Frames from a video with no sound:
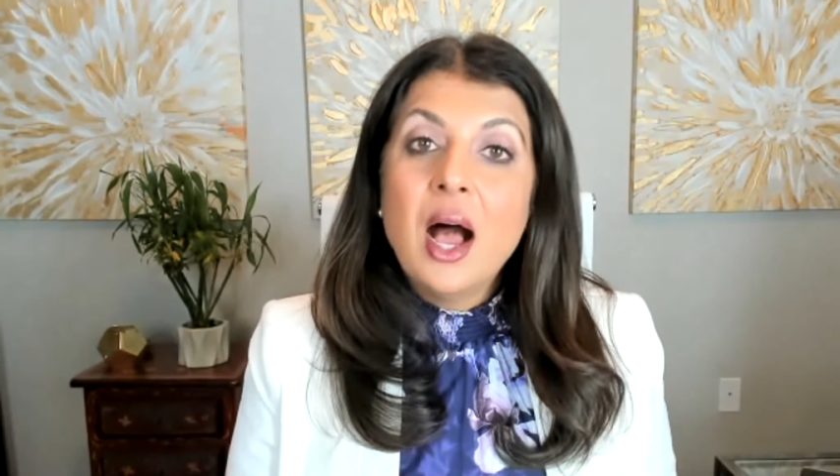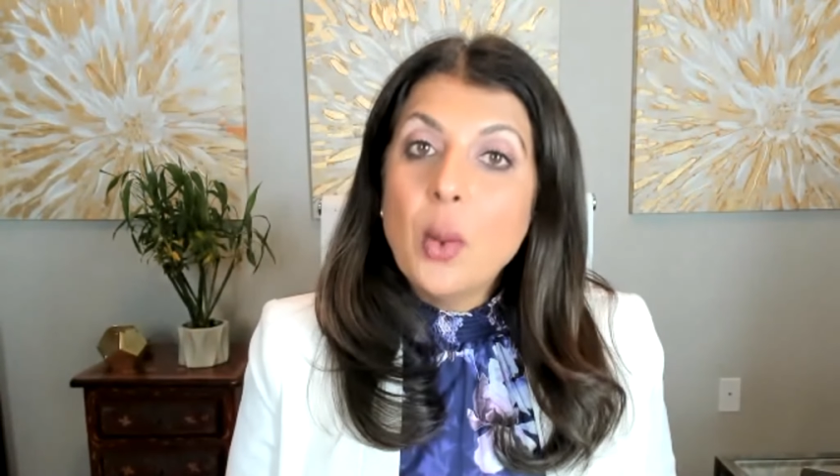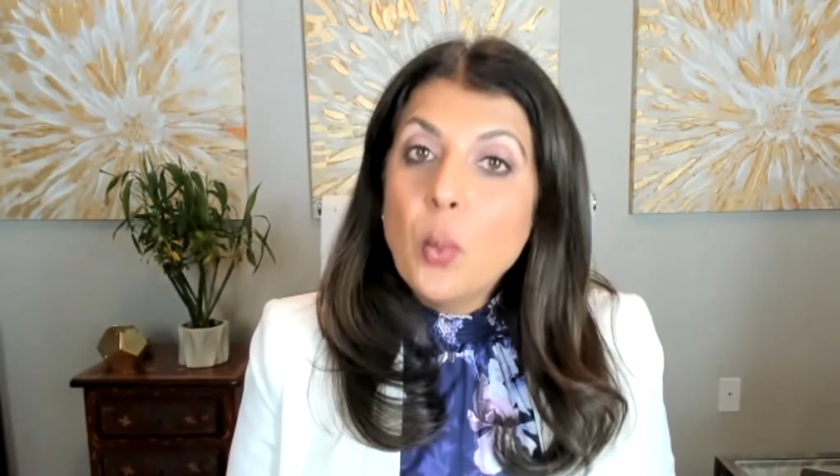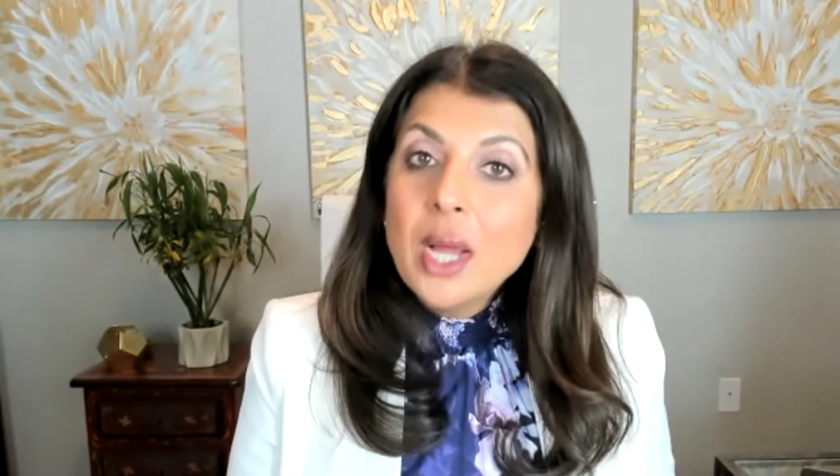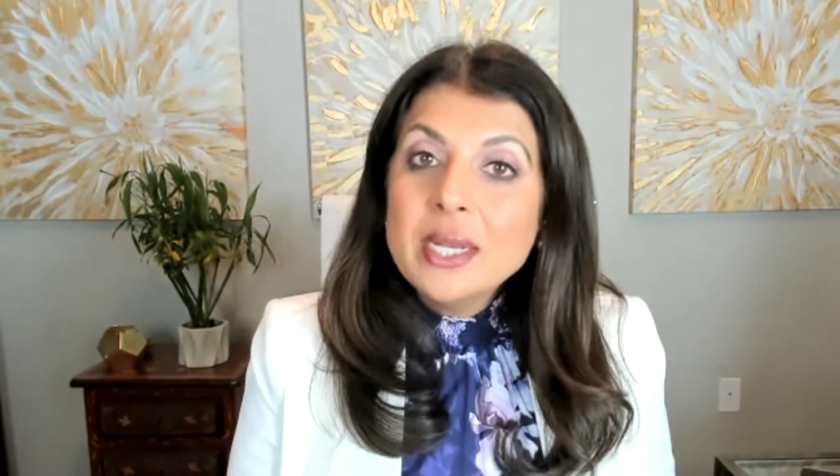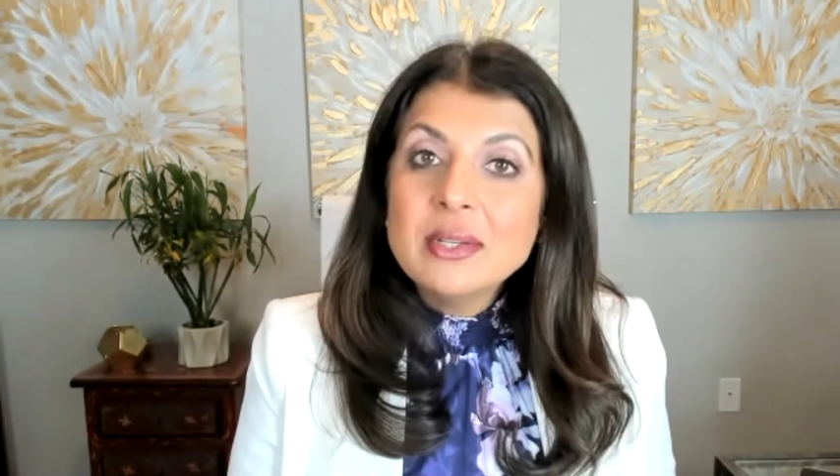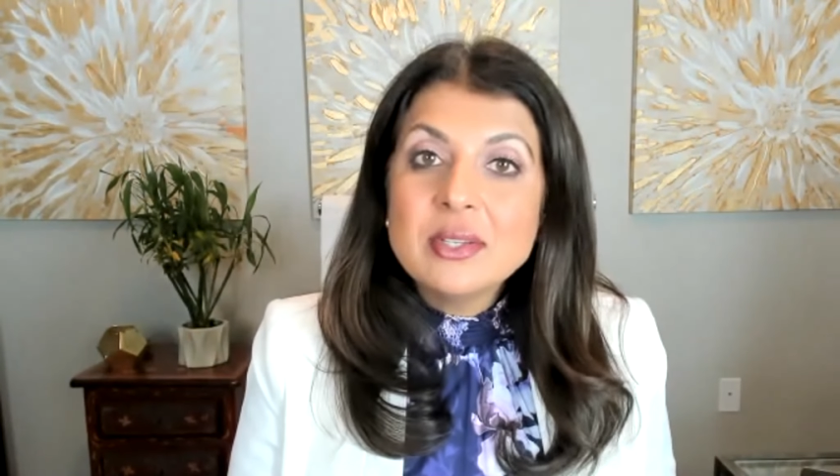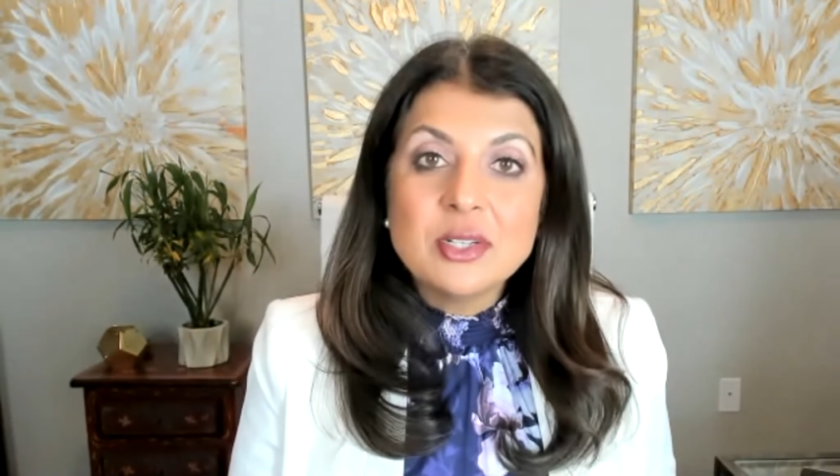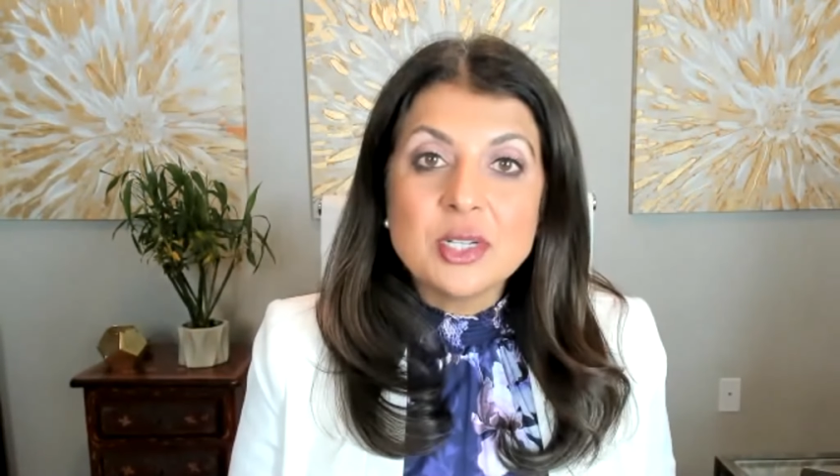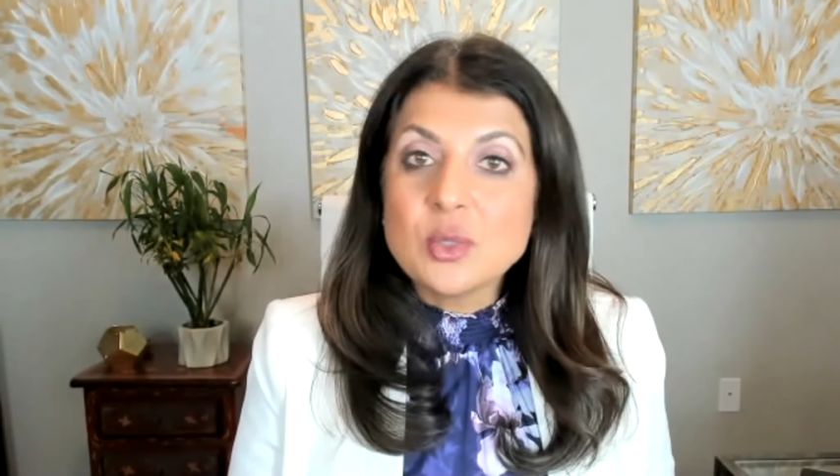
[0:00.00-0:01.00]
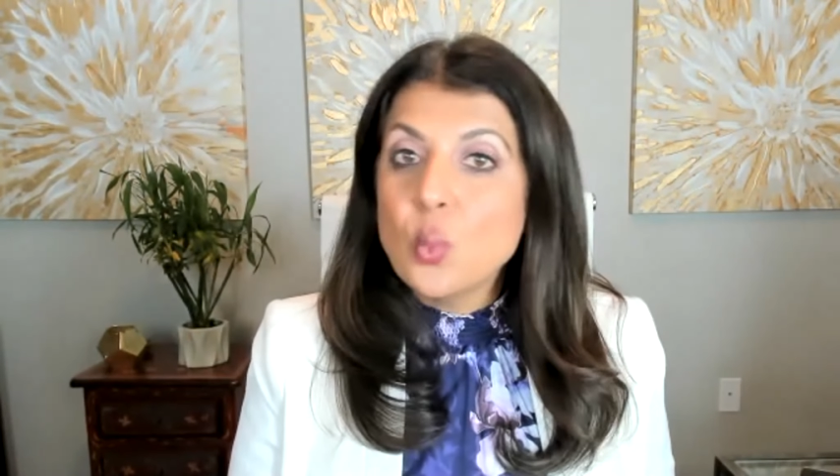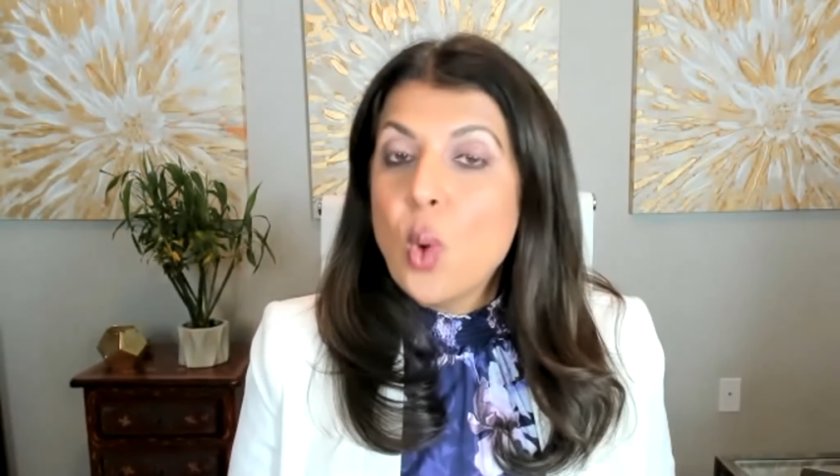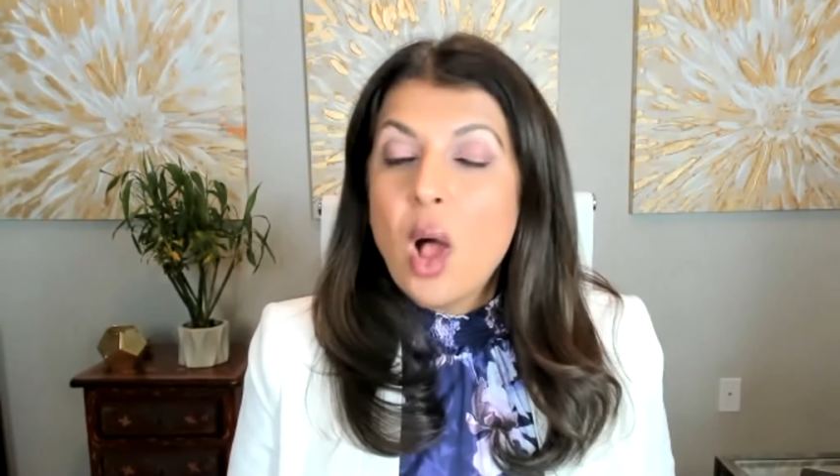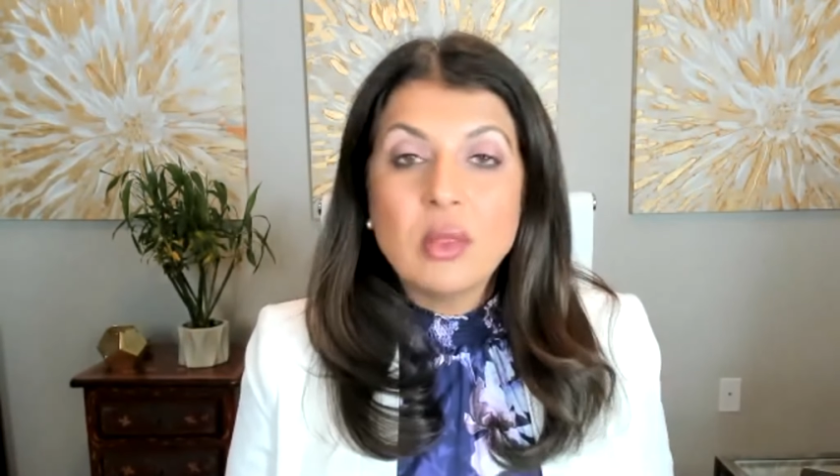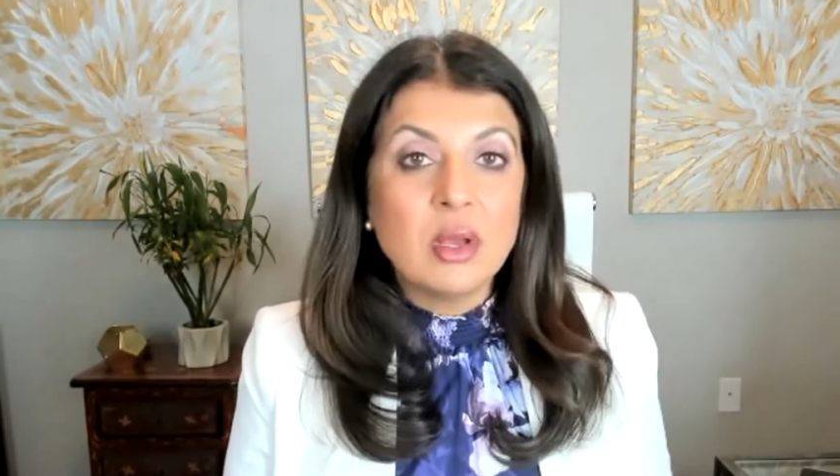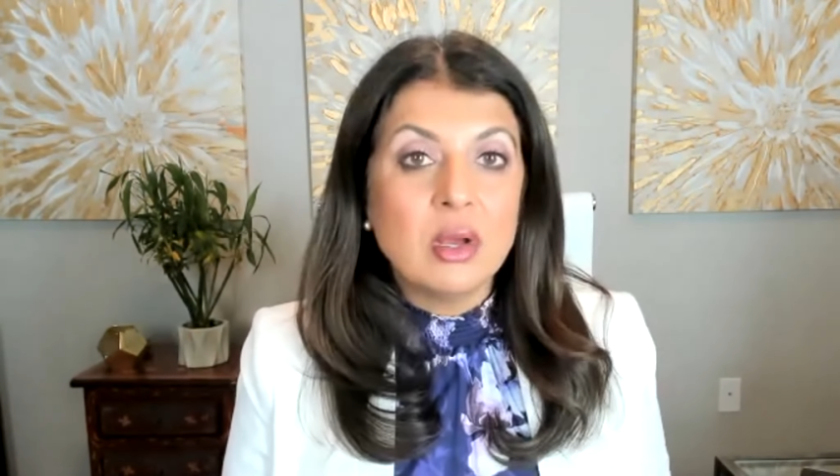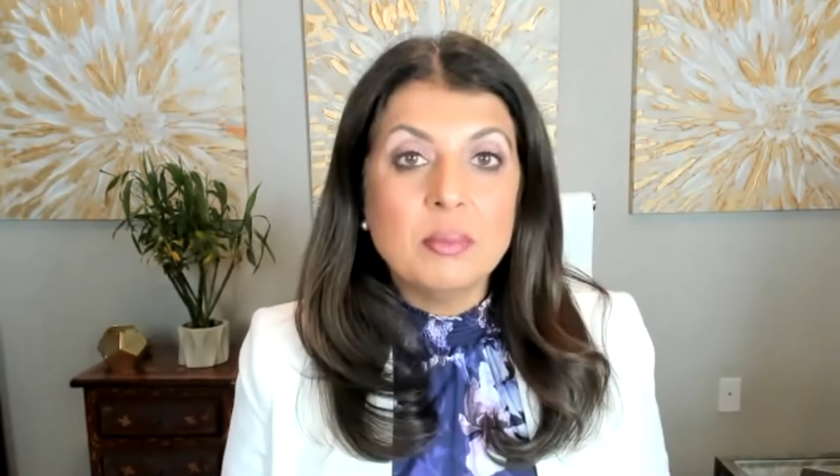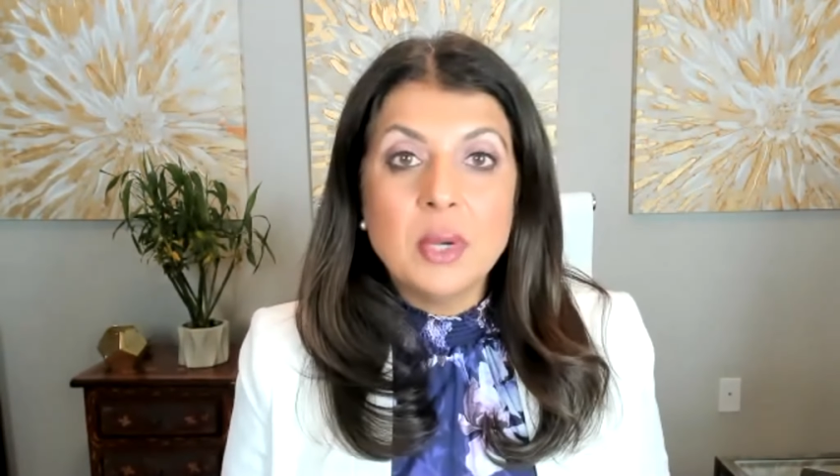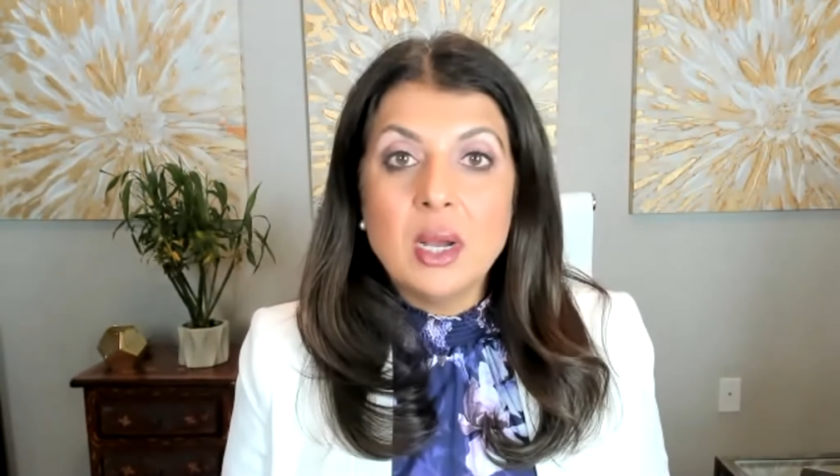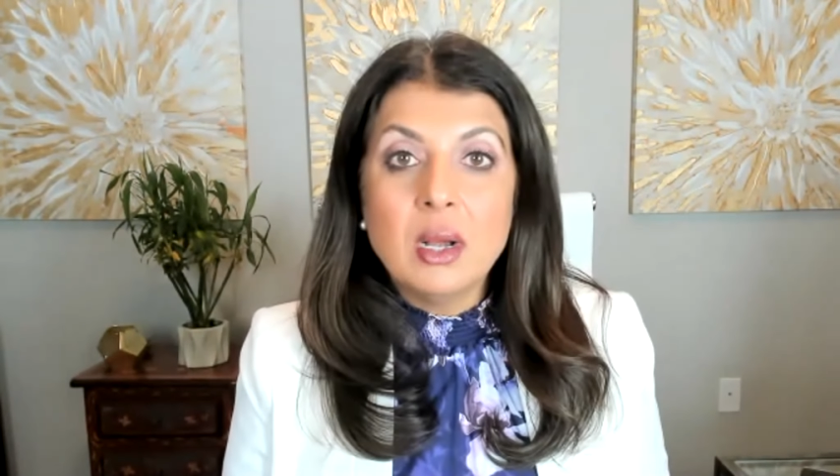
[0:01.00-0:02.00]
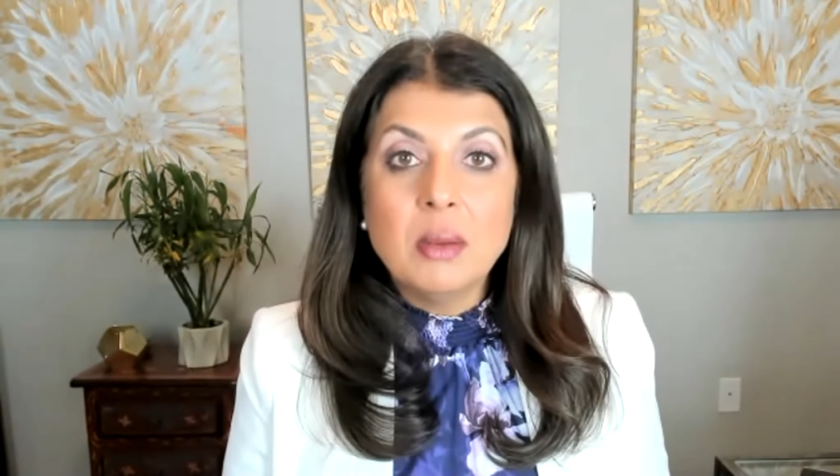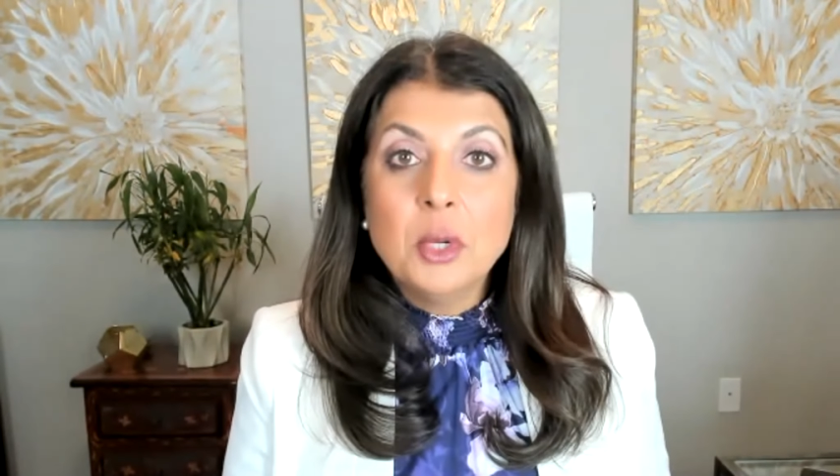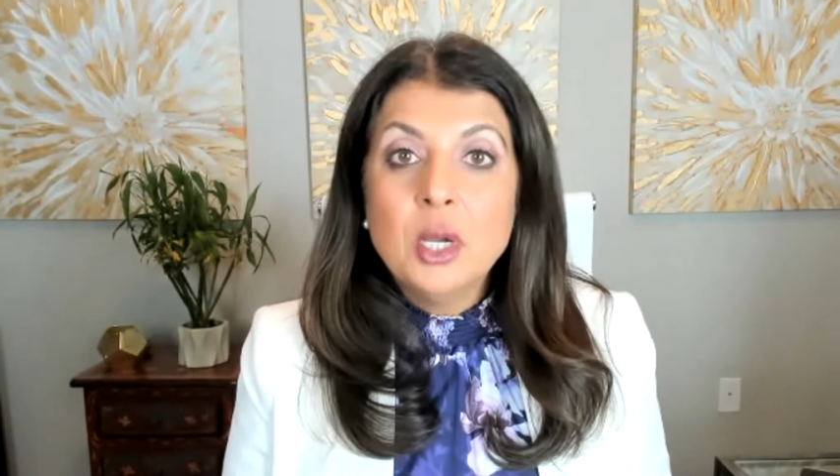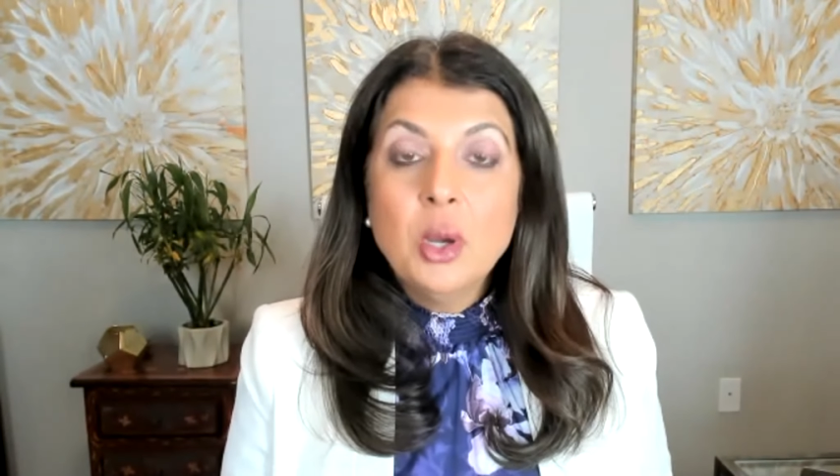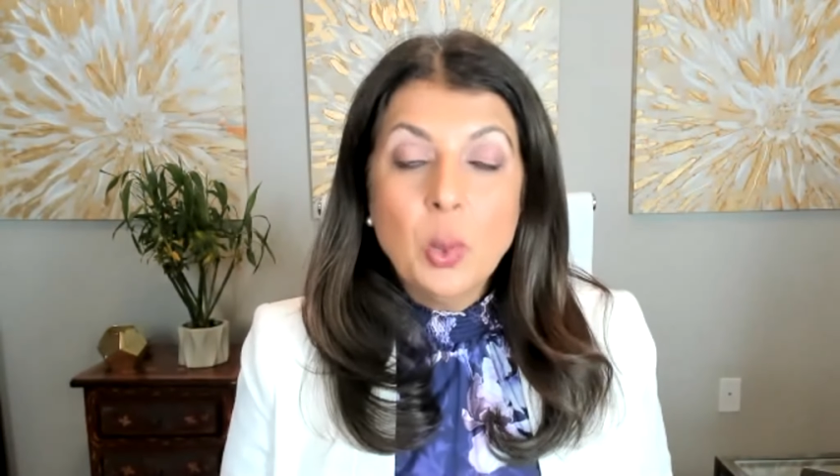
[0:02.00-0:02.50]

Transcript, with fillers: I wanted to just welcome, um,